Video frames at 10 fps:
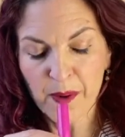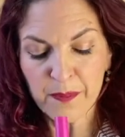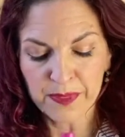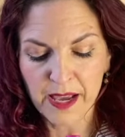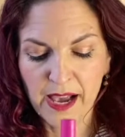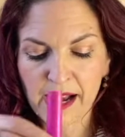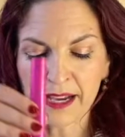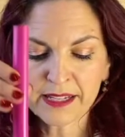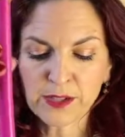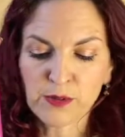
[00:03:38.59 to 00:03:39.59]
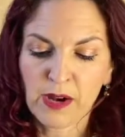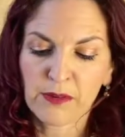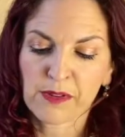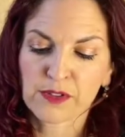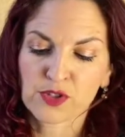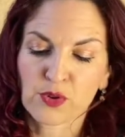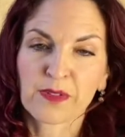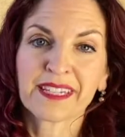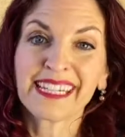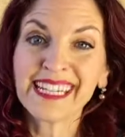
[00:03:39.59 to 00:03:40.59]
The higher you are with the straw,
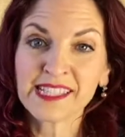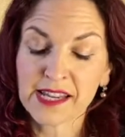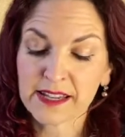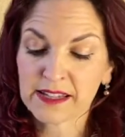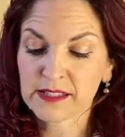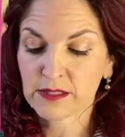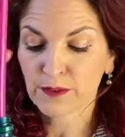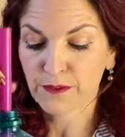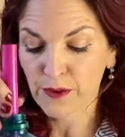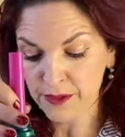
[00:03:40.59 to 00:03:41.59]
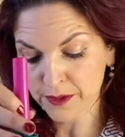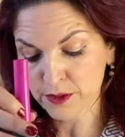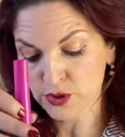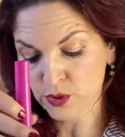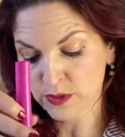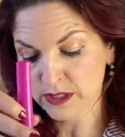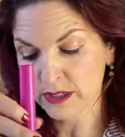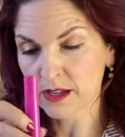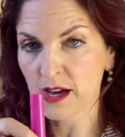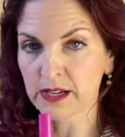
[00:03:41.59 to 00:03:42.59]
the easier it is. The further the straw is in,
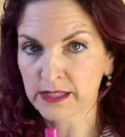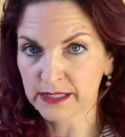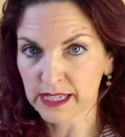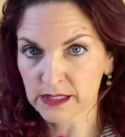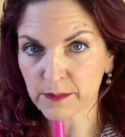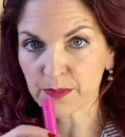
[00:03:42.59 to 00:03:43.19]
the harder it gets.